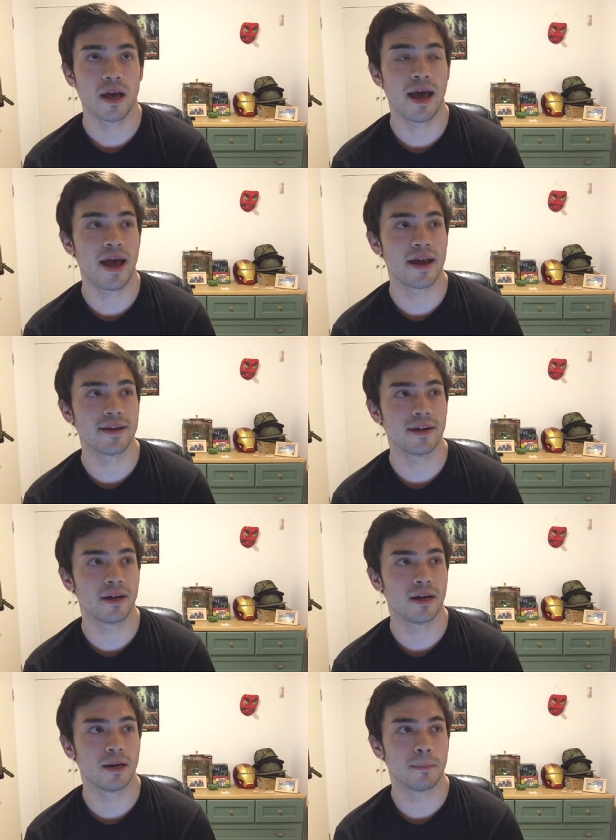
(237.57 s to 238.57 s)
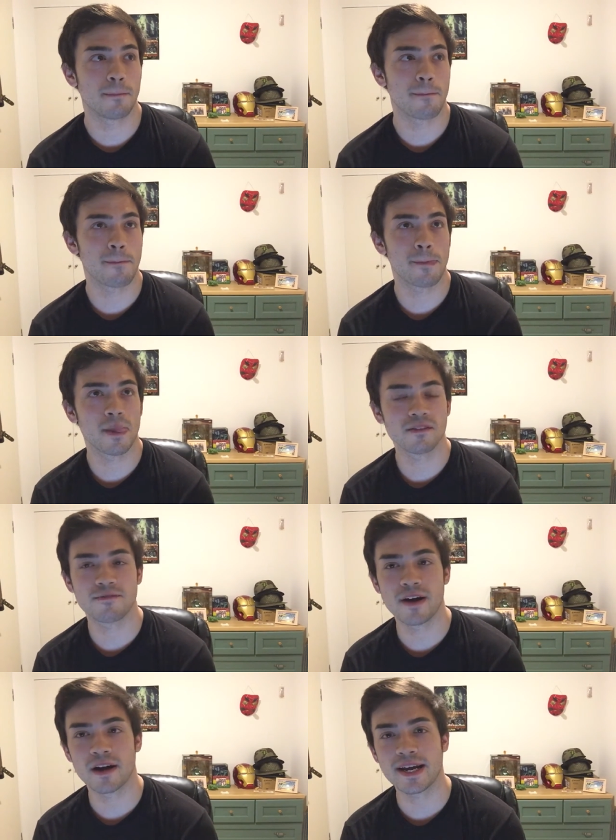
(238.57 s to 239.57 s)
and um, it's
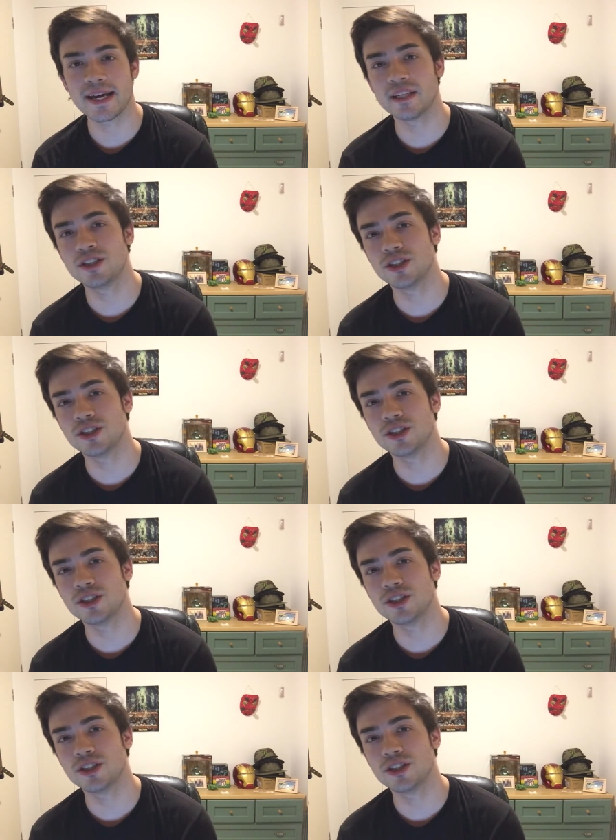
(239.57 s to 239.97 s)
very in